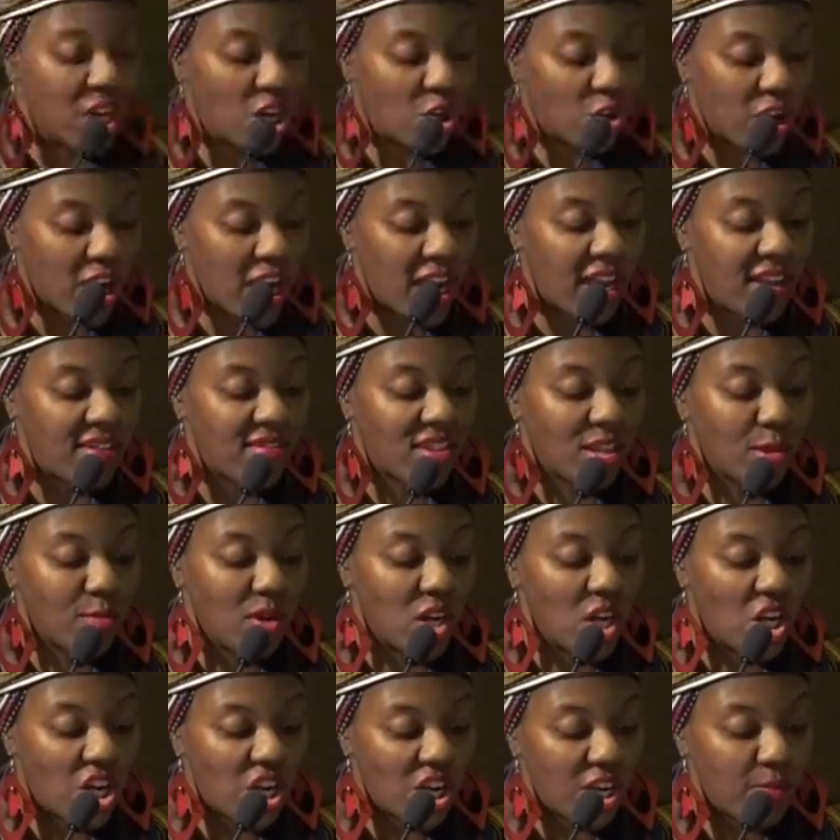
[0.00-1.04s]
the trains to
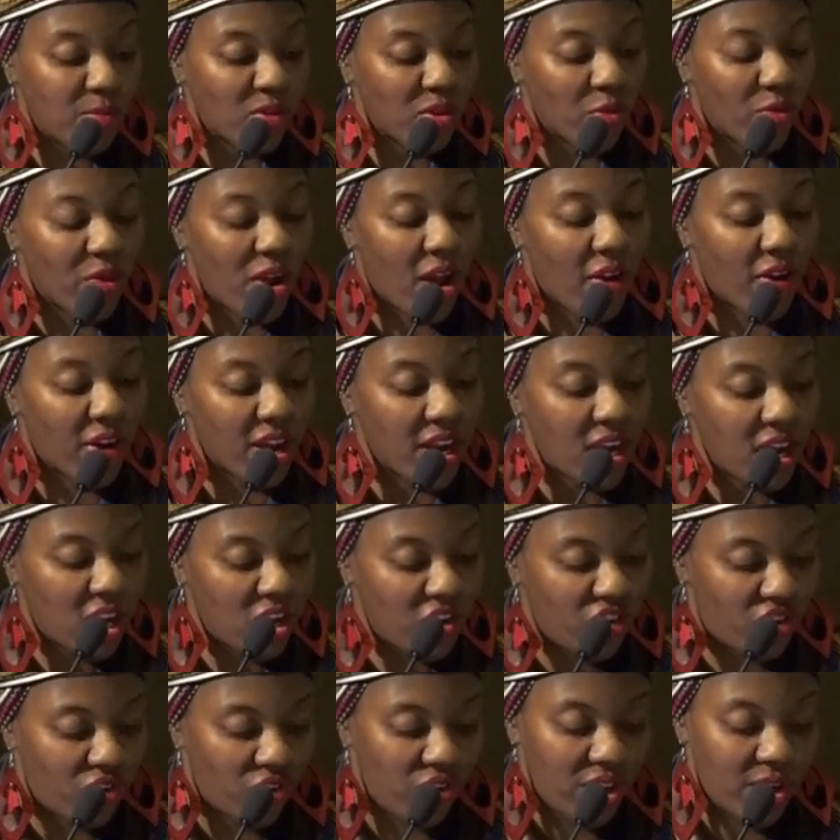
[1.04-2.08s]
be shipped around the
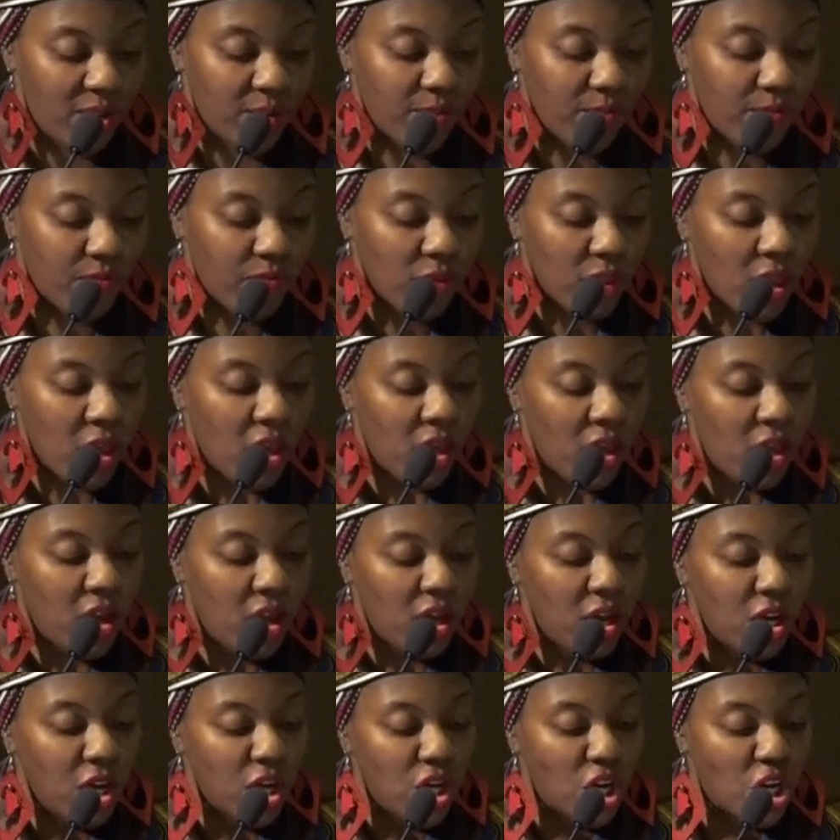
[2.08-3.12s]
country.
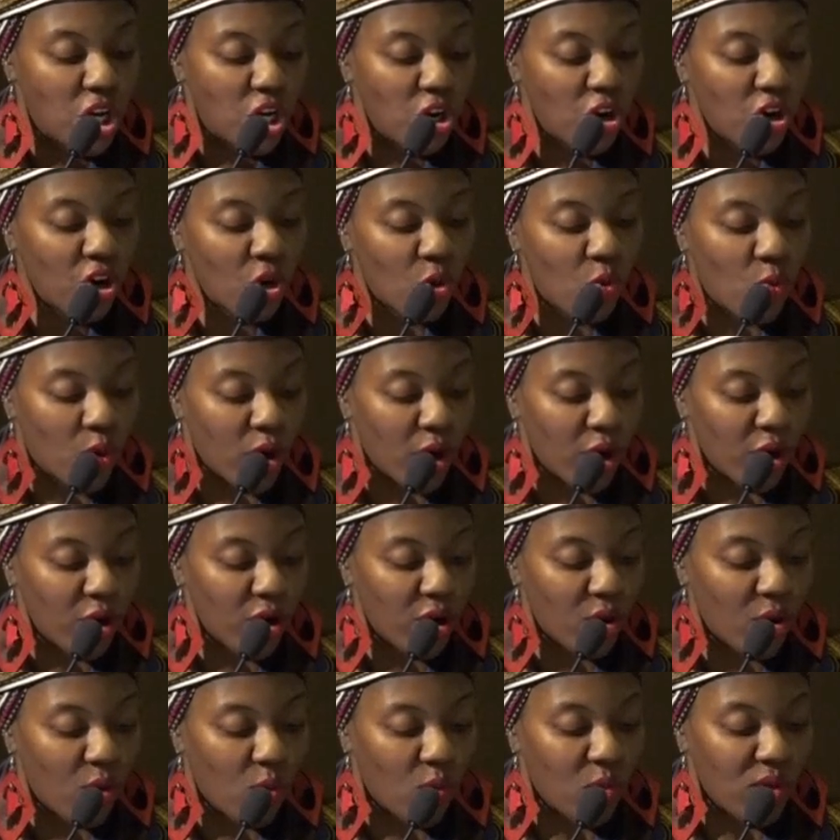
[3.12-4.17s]
Sugar
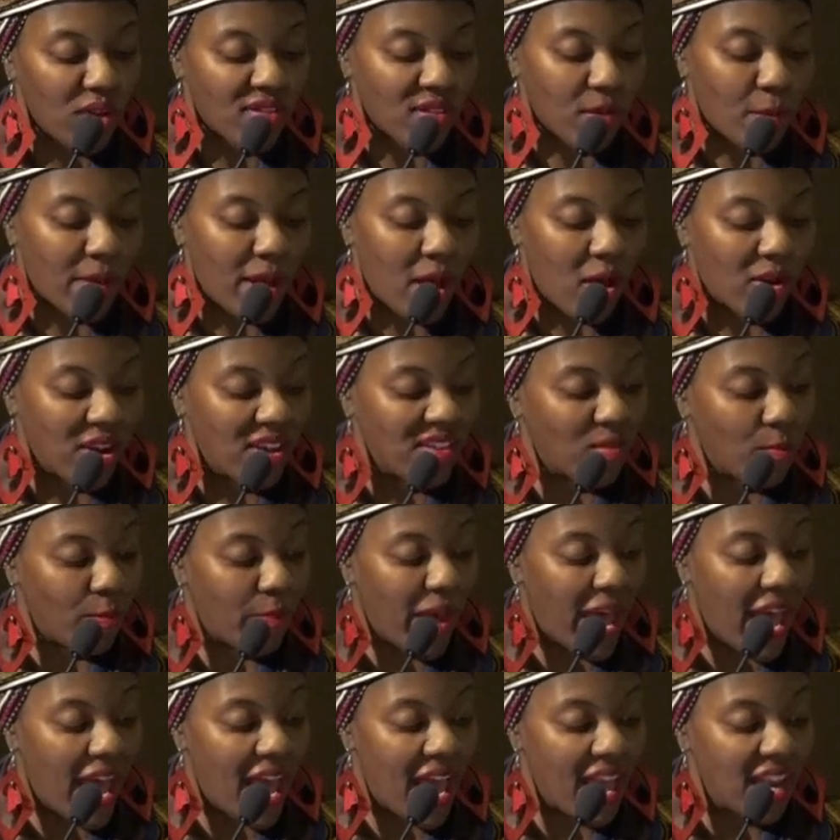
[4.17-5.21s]
work was about as
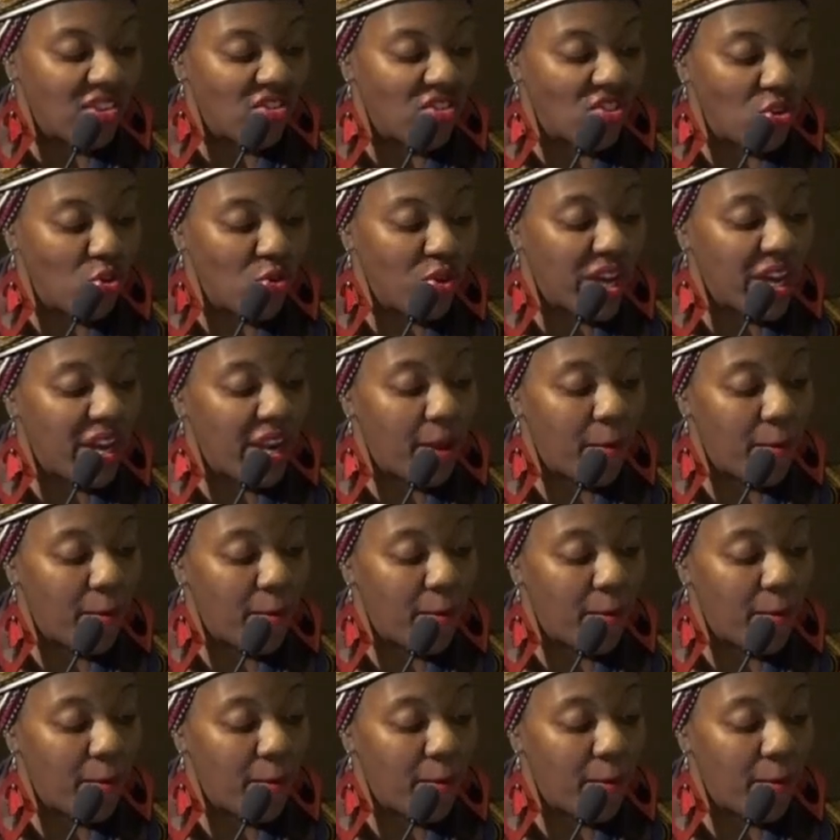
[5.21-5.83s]
bad as you can